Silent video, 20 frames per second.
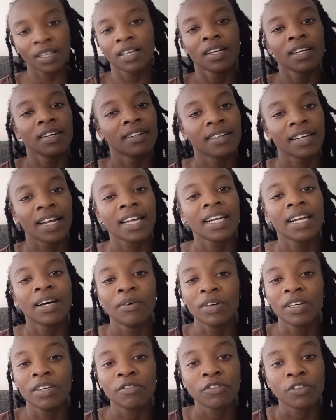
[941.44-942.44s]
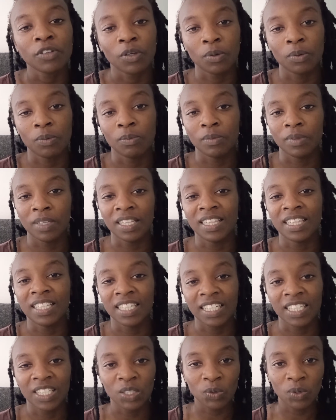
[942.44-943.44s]
run away from the three
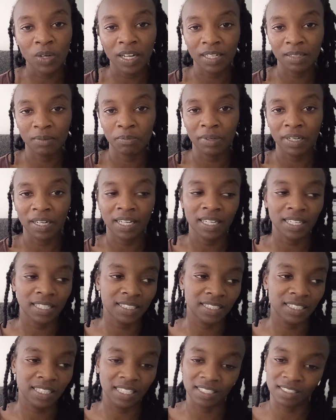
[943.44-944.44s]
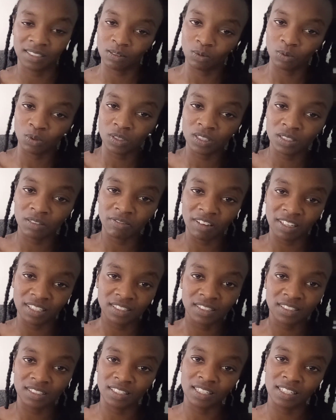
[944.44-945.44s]
in one packs that looks
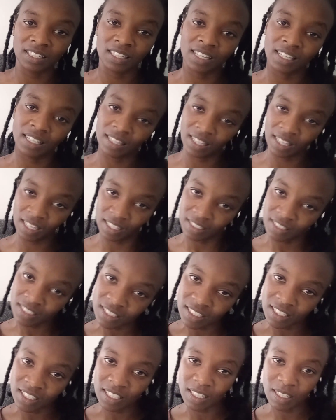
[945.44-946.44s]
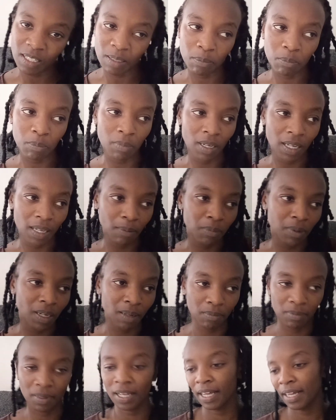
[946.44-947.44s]
fancy and they're cheap, blah blah
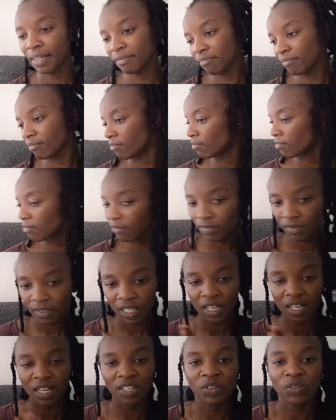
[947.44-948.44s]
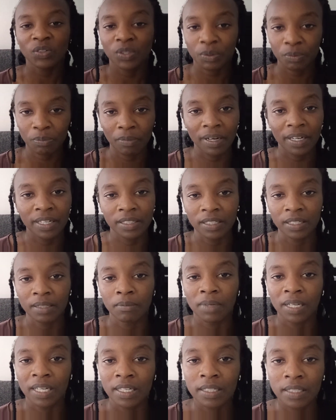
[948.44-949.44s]
blah don't buy them
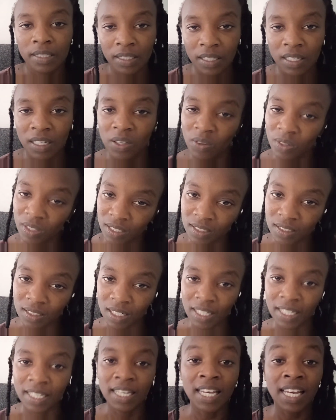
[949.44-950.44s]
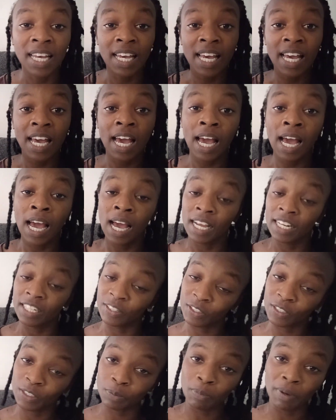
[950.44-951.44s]
like really honestly
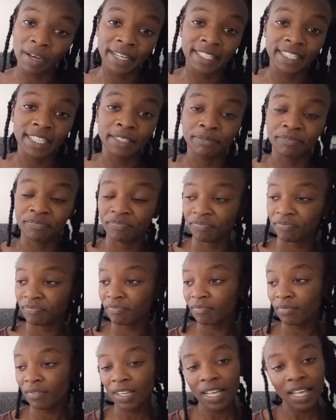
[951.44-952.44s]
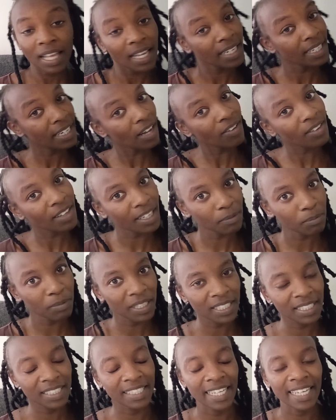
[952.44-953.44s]
don't buy them now that being
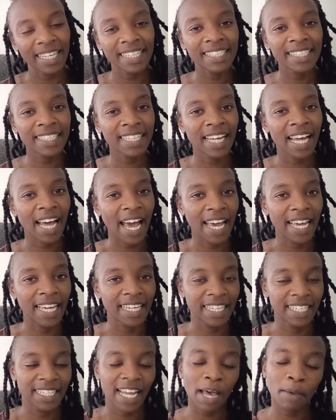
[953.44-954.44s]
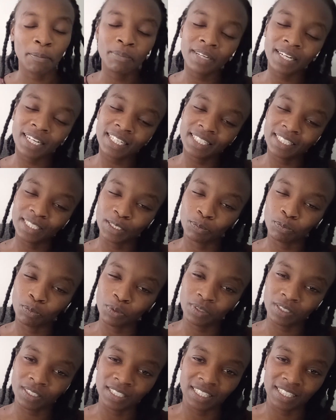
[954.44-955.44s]
said i can happily dispose
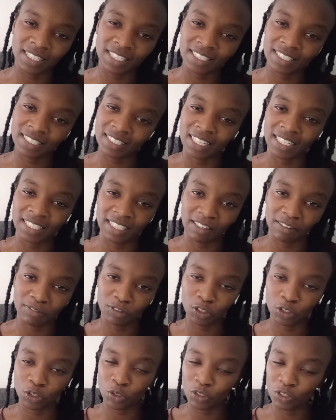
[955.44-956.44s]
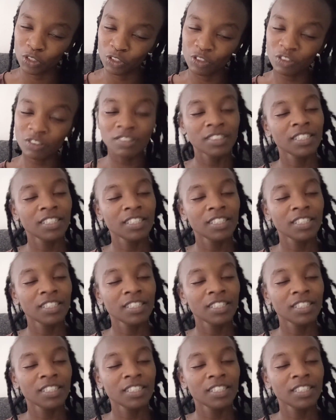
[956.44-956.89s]
the things that i've shown you